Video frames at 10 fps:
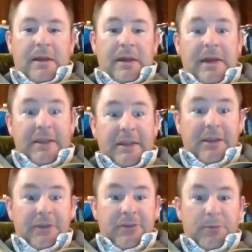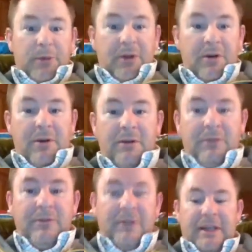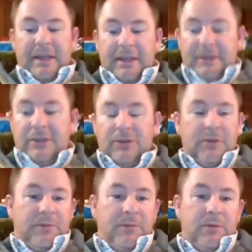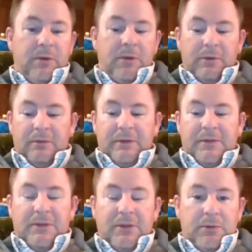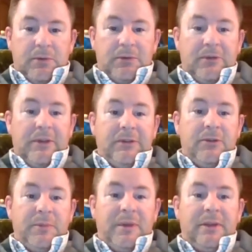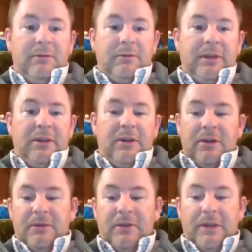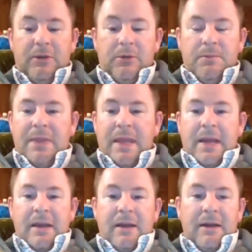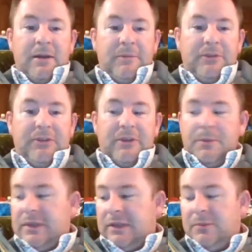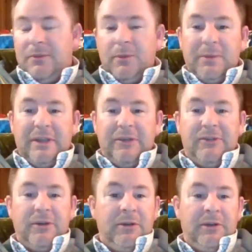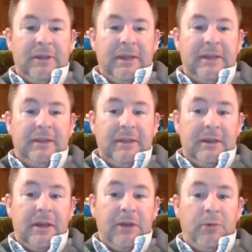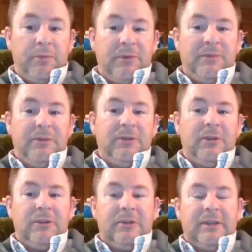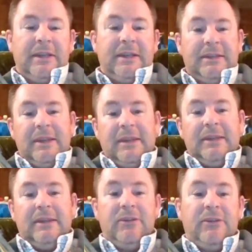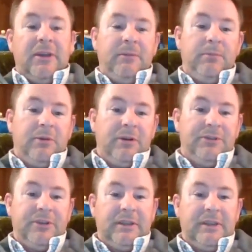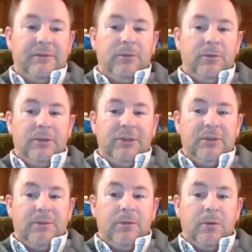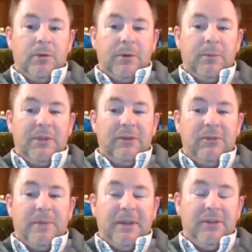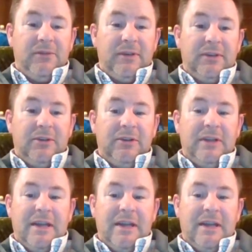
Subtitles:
Hi guys, we're already at the Unit 4 review, so this is going to be a really long video. Just a couple things before we get started on that. I hope some of you took a look at the design project for Unit 4 with the space vehicle.